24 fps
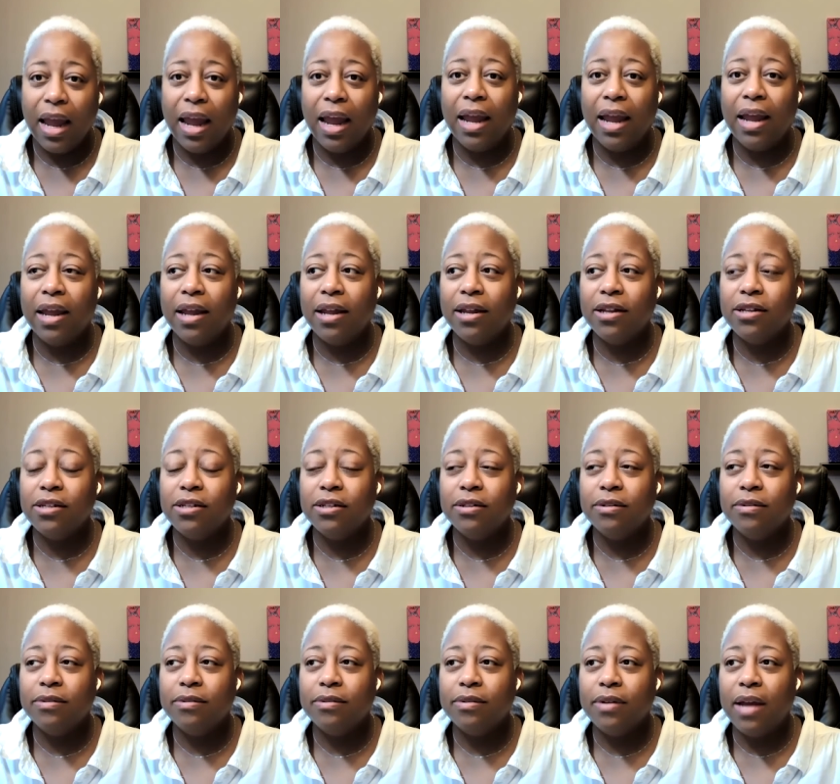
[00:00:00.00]
And
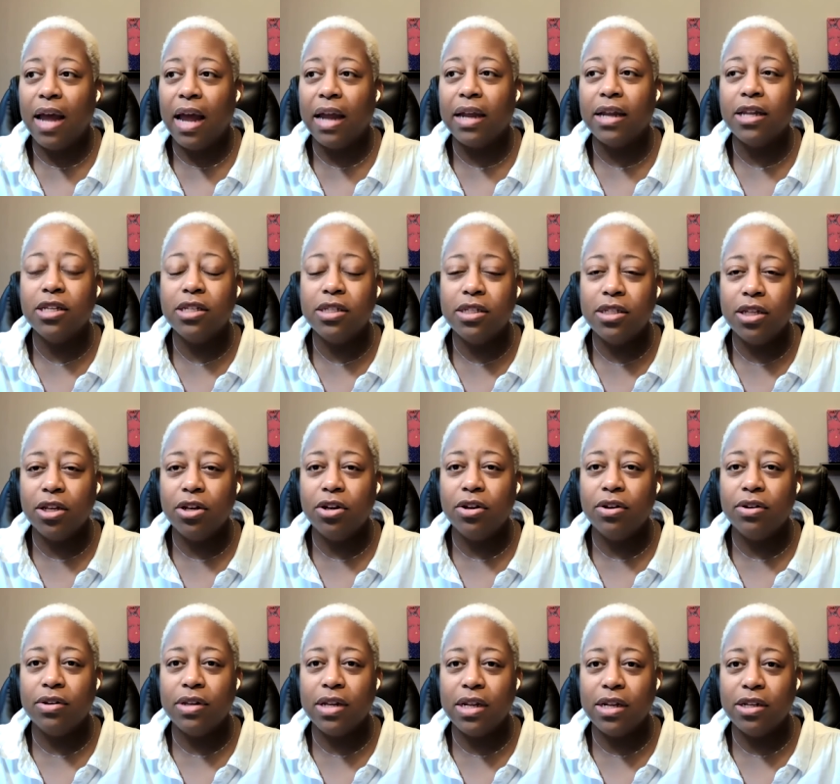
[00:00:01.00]
I
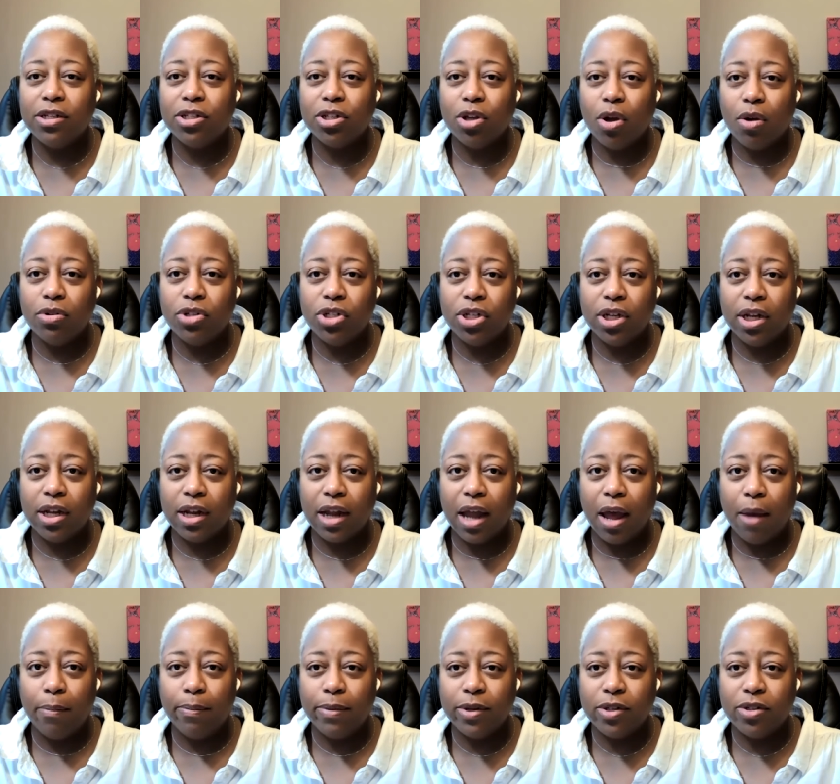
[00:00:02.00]
consider these coaching
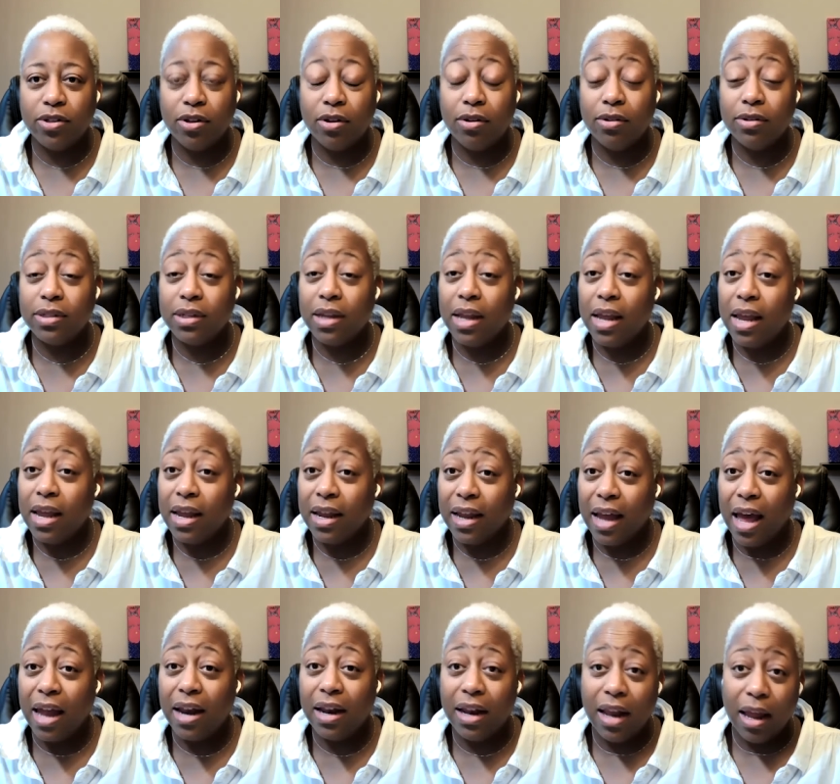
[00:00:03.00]
episodes
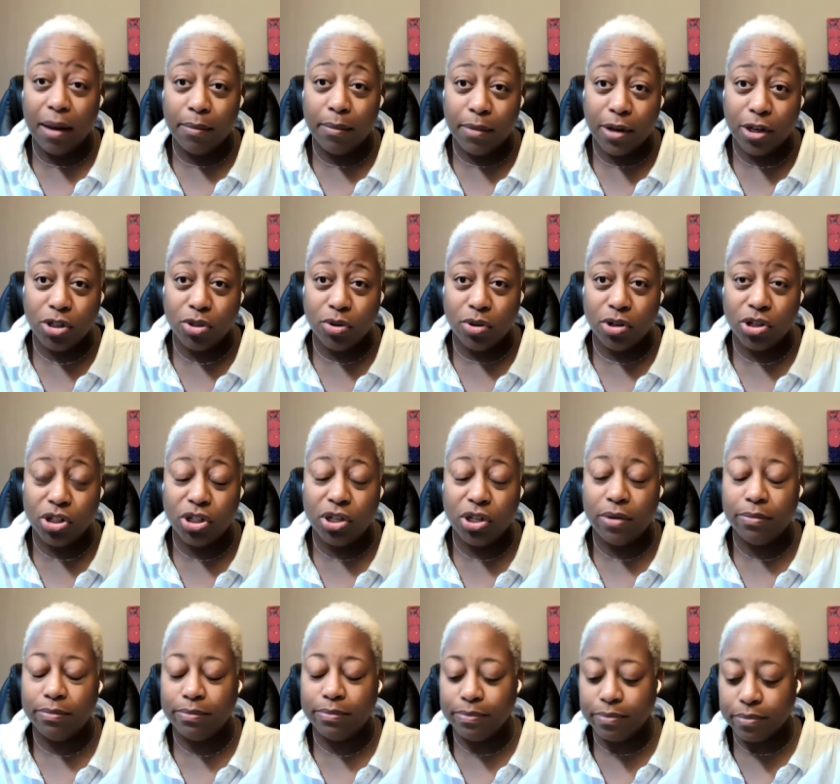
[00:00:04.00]
kind of like
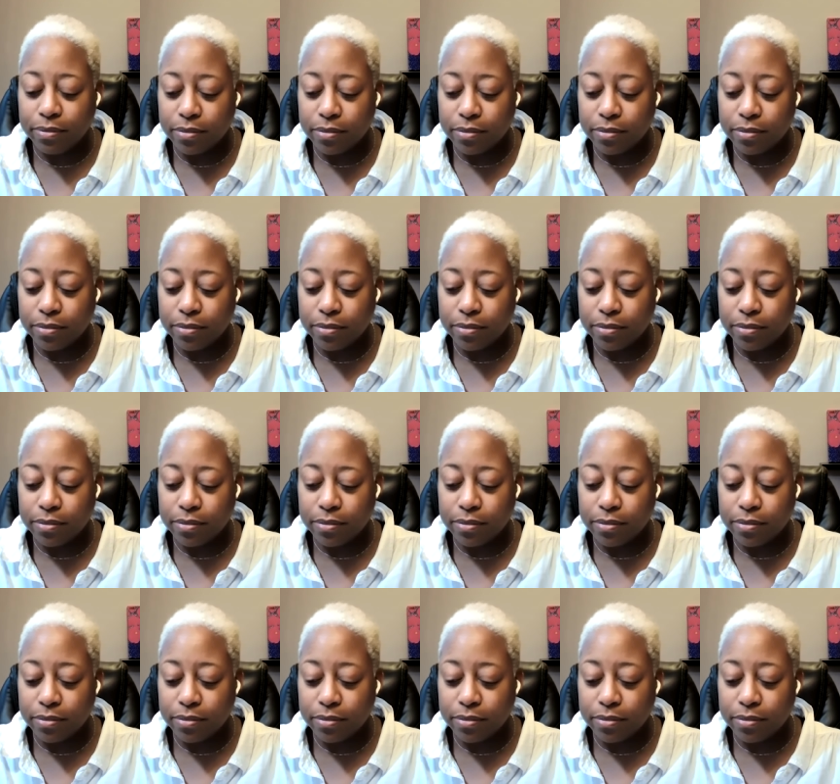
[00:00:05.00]
mentorship.